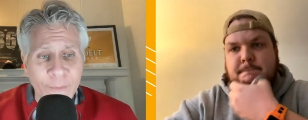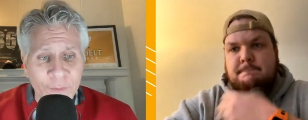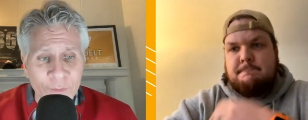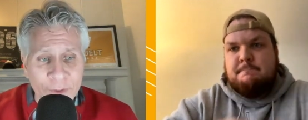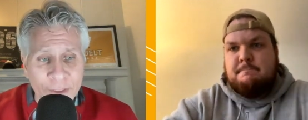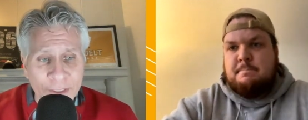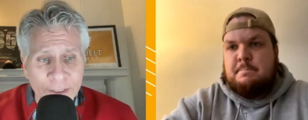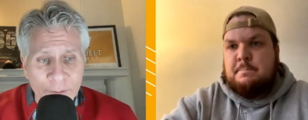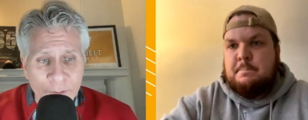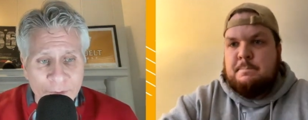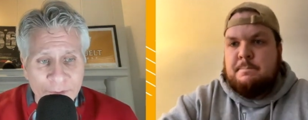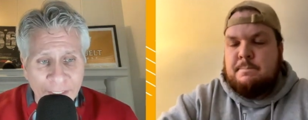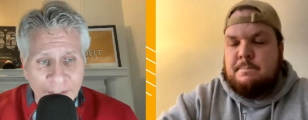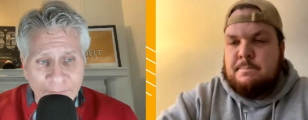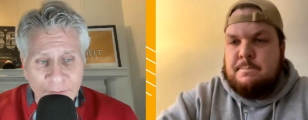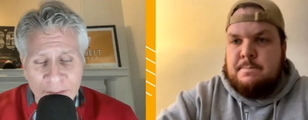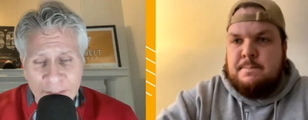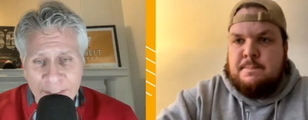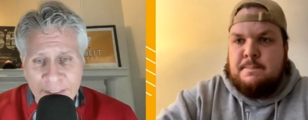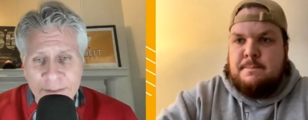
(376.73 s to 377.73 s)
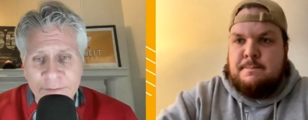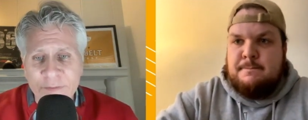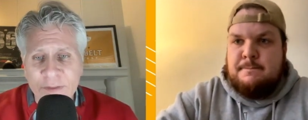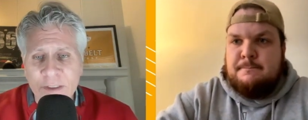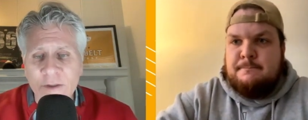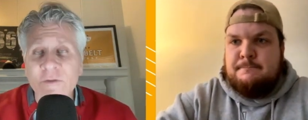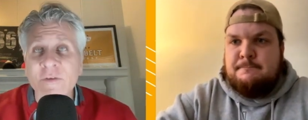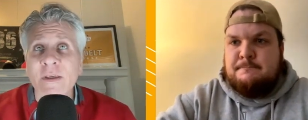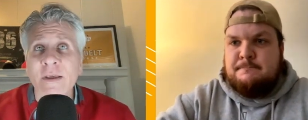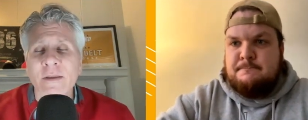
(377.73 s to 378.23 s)
Speaker 1: three. With Taevion Kinsey, you
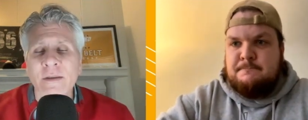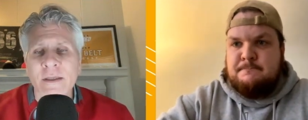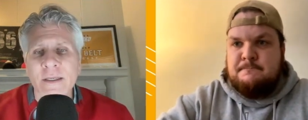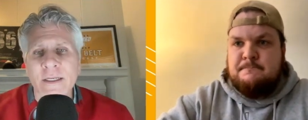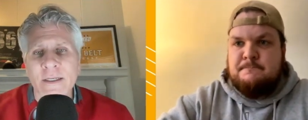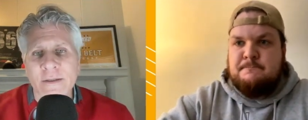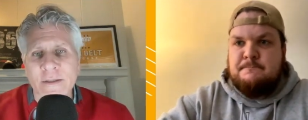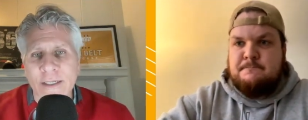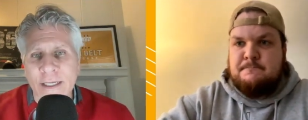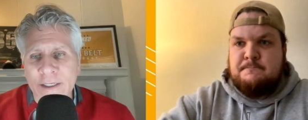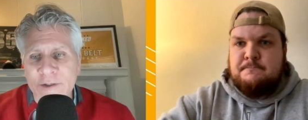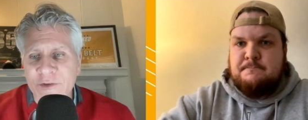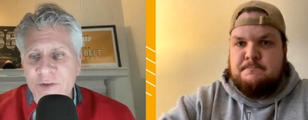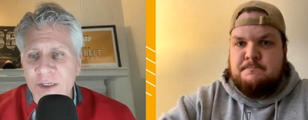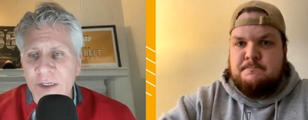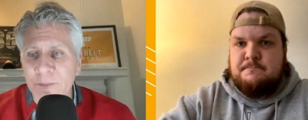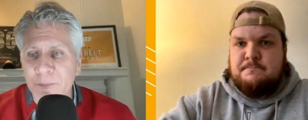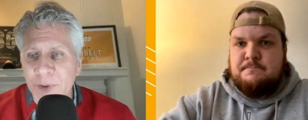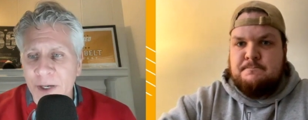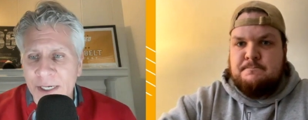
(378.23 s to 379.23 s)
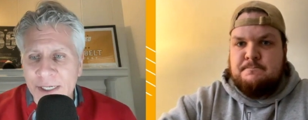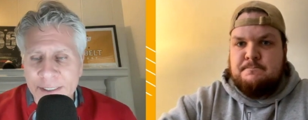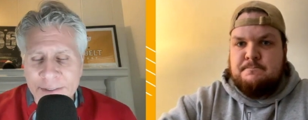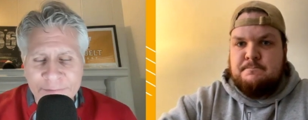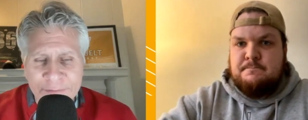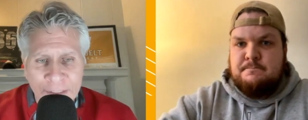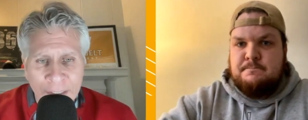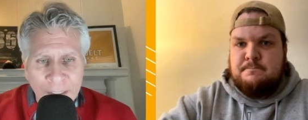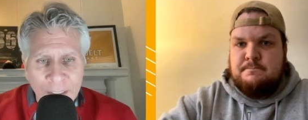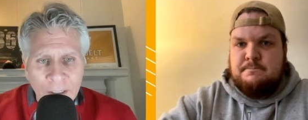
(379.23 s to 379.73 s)
said leading the nation in buckets,
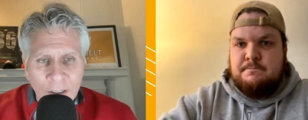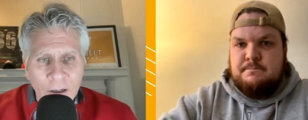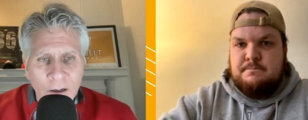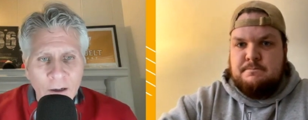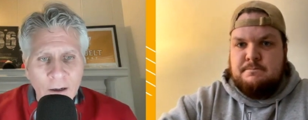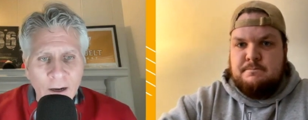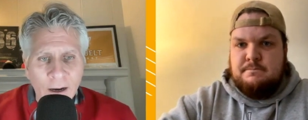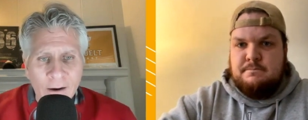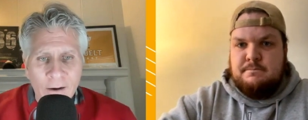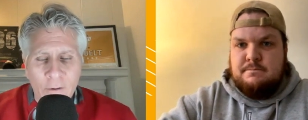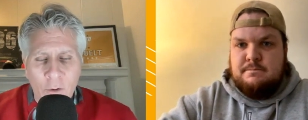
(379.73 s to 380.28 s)
uh, uh